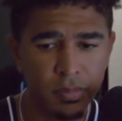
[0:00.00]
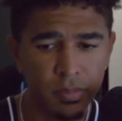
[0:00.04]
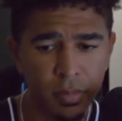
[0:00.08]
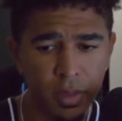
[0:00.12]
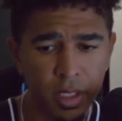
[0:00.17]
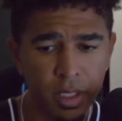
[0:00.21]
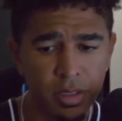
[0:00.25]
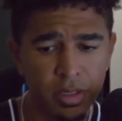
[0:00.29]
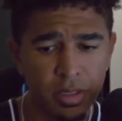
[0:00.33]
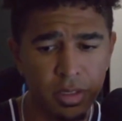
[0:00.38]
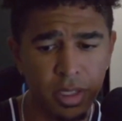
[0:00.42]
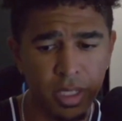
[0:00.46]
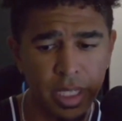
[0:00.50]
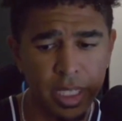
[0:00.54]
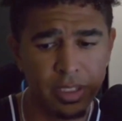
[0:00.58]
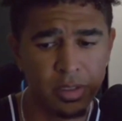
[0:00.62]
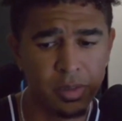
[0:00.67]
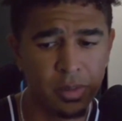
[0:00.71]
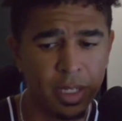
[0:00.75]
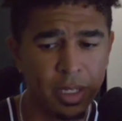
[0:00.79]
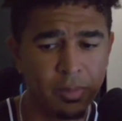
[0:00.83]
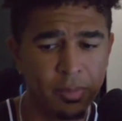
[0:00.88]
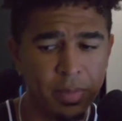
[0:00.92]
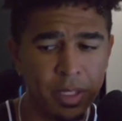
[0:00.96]
So that's
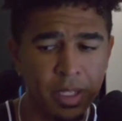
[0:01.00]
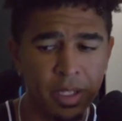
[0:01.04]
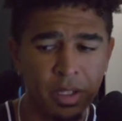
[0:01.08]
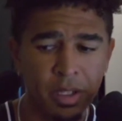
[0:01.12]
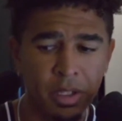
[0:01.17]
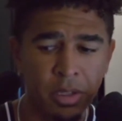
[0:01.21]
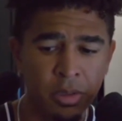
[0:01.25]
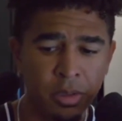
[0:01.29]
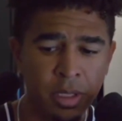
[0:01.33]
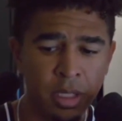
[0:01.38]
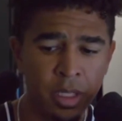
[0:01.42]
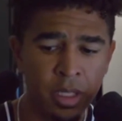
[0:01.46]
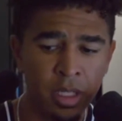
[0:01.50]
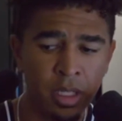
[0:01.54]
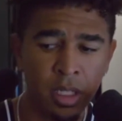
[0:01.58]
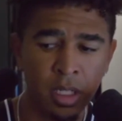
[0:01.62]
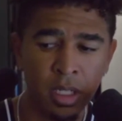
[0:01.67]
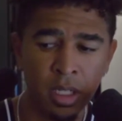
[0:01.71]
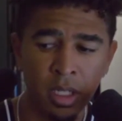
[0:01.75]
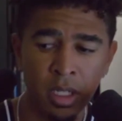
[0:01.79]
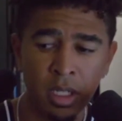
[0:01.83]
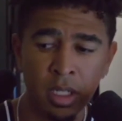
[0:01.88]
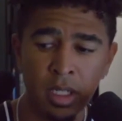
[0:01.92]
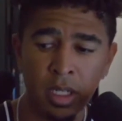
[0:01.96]
what I've been doing.
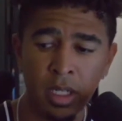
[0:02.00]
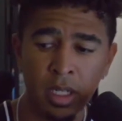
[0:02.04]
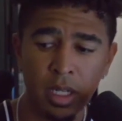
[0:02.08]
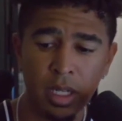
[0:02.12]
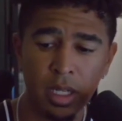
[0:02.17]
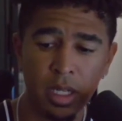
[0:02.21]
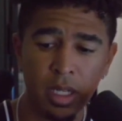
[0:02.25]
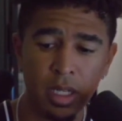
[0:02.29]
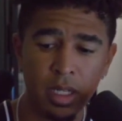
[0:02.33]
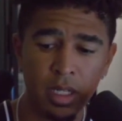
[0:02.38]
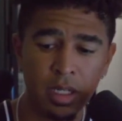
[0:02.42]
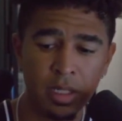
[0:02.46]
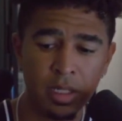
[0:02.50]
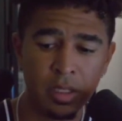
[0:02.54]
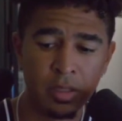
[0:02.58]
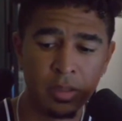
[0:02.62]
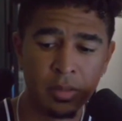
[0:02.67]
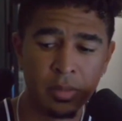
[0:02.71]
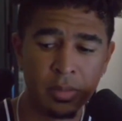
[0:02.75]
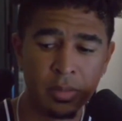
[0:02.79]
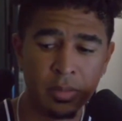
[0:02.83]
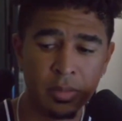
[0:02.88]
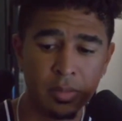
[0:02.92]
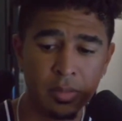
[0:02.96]

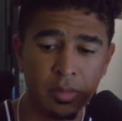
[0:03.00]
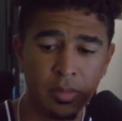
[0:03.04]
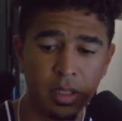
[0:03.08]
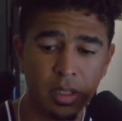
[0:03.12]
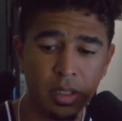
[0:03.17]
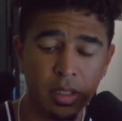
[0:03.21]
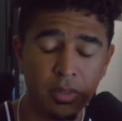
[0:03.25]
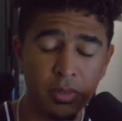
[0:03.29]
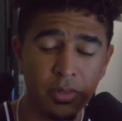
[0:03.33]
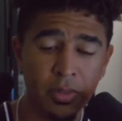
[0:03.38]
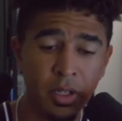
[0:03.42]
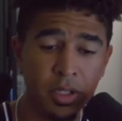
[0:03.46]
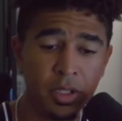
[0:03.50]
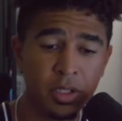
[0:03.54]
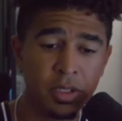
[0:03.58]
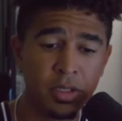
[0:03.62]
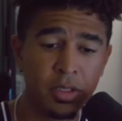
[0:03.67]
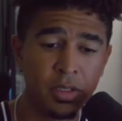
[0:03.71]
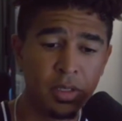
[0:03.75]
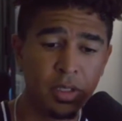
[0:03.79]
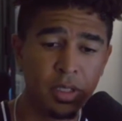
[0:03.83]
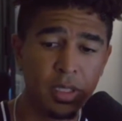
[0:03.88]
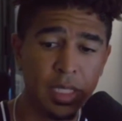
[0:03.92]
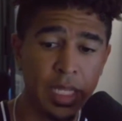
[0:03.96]
Um, the
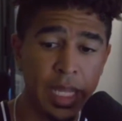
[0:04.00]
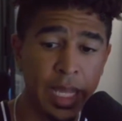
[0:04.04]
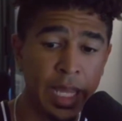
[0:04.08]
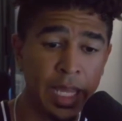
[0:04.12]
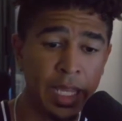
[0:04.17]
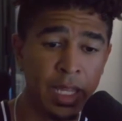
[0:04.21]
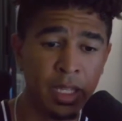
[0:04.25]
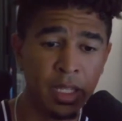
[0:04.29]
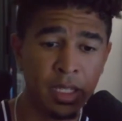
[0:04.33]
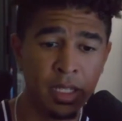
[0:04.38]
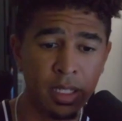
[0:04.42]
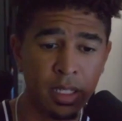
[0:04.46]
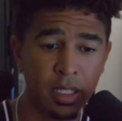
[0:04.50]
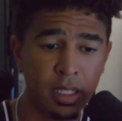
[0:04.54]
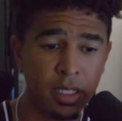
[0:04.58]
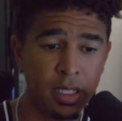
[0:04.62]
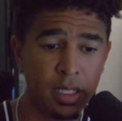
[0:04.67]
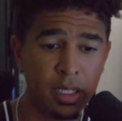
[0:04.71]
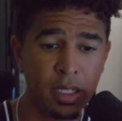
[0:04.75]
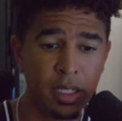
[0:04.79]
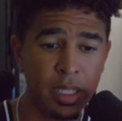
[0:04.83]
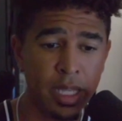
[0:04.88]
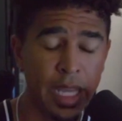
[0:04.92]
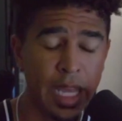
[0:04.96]
first day and the
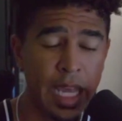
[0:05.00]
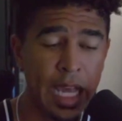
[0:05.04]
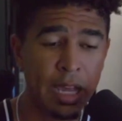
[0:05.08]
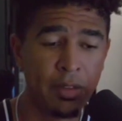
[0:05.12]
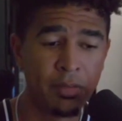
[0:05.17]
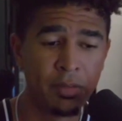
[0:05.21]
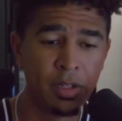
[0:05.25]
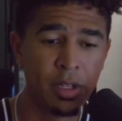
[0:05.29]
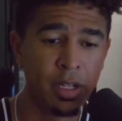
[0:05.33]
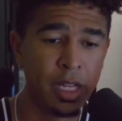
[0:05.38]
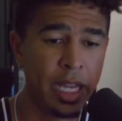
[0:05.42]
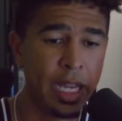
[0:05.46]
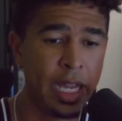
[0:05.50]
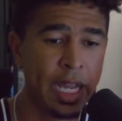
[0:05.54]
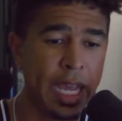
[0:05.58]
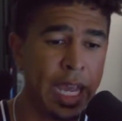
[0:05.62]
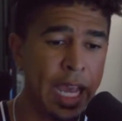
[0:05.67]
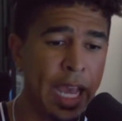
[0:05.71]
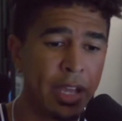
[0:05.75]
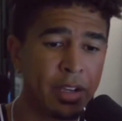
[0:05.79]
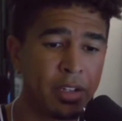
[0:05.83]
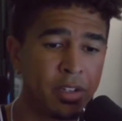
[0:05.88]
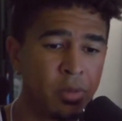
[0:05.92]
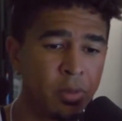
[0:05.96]
day after, like I
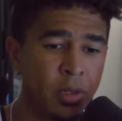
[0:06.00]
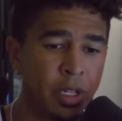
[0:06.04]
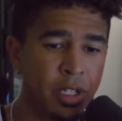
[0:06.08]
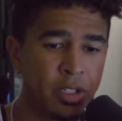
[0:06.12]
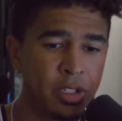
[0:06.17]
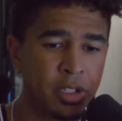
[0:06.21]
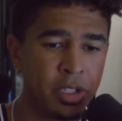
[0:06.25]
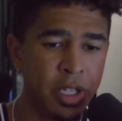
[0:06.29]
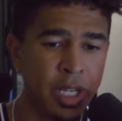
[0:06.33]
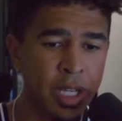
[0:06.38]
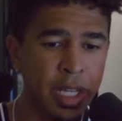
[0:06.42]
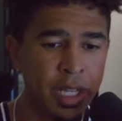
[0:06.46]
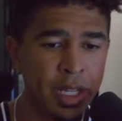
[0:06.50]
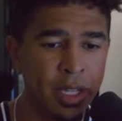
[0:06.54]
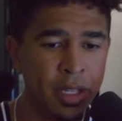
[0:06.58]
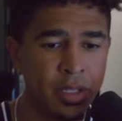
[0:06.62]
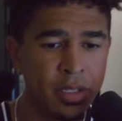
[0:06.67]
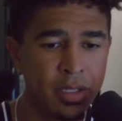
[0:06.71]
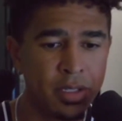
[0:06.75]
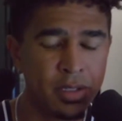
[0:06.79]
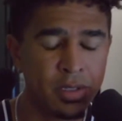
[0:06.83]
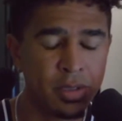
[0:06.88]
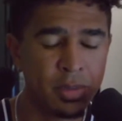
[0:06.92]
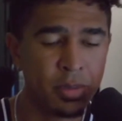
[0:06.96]
had to wear shades.
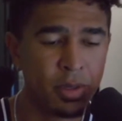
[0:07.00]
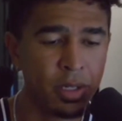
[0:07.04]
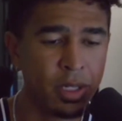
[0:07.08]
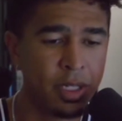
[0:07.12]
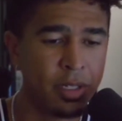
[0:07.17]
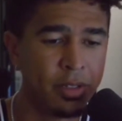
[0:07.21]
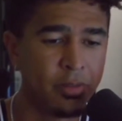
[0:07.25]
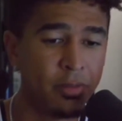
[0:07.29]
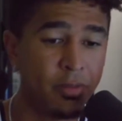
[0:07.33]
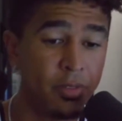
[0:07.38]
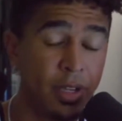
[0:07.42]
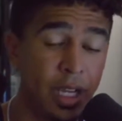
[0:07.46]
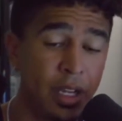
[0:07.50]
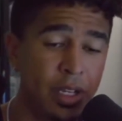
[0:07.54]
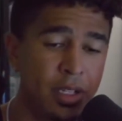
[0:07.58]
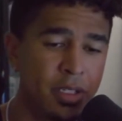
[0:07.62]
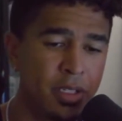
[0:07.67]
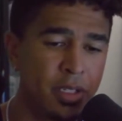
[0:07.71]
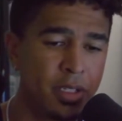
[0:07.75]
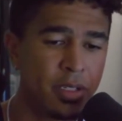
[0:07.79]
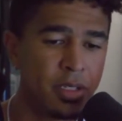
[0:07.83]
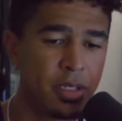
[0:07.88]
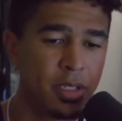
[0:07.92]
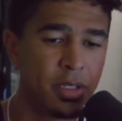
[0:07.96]
I was pretty very
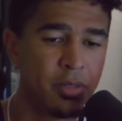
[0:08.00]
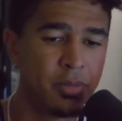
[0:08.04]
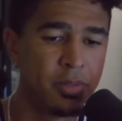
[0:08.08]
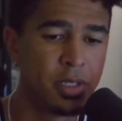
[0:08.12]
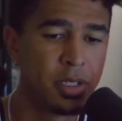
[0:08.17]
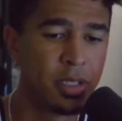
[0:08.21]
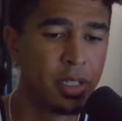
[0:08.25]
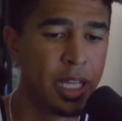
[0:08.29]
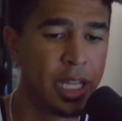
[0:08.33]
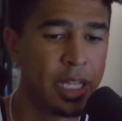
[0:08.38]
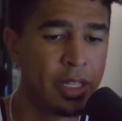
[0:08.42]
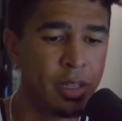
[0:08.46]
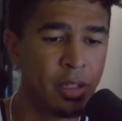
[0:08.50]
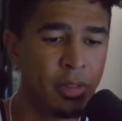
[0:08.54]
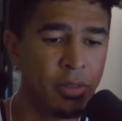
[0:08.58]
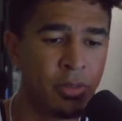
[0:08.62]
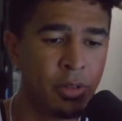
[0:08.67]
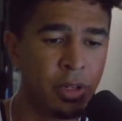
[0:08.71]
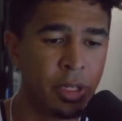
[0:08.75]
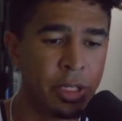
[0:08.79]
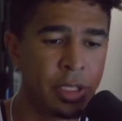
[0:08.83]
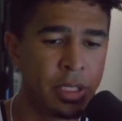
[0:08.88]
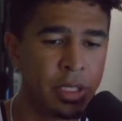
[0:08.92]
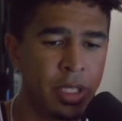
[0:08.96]
sensitive to light the
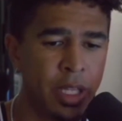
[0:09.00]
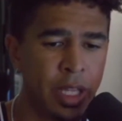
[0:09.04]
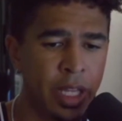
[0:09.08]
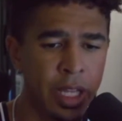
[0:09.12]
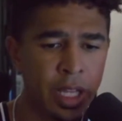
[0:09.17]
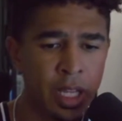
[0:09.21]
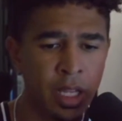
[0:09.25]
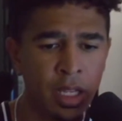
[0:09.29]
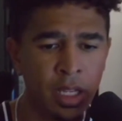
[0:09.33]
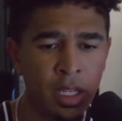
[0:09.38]
first day.